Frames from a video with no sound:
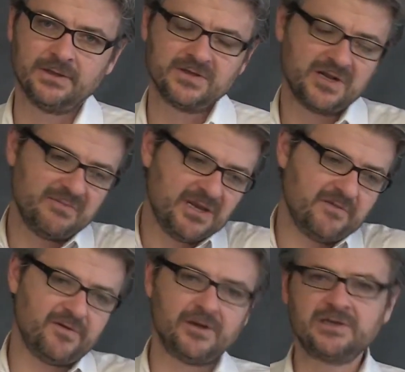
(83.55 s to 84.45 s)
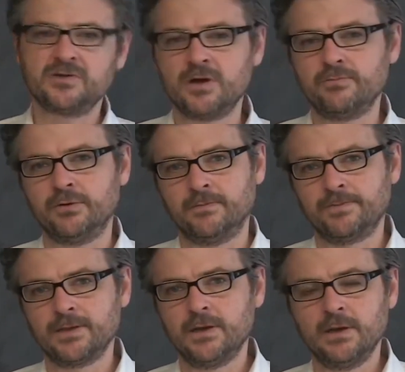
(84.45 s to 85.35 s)
So let me give you an example.
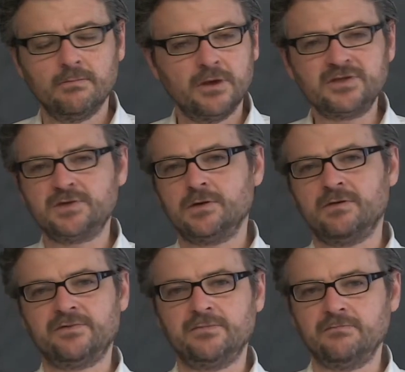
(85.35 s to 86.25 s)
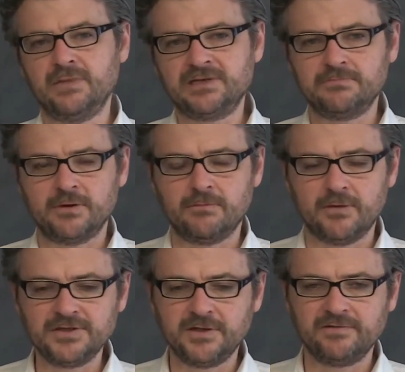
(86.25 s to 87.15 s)
Most of
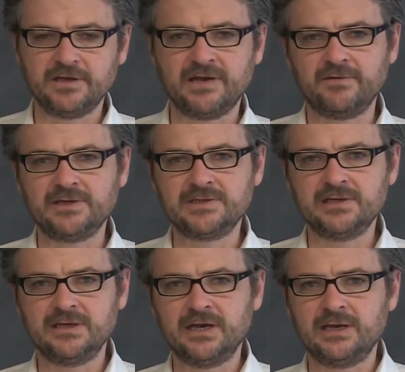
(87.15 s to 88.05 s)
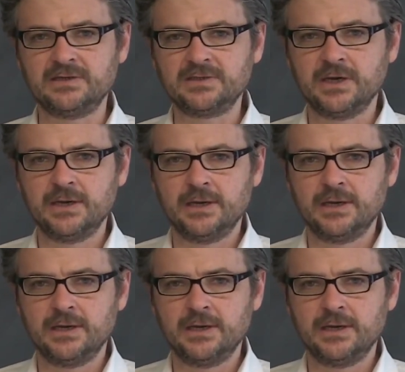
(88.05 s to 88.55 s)
the governance indicators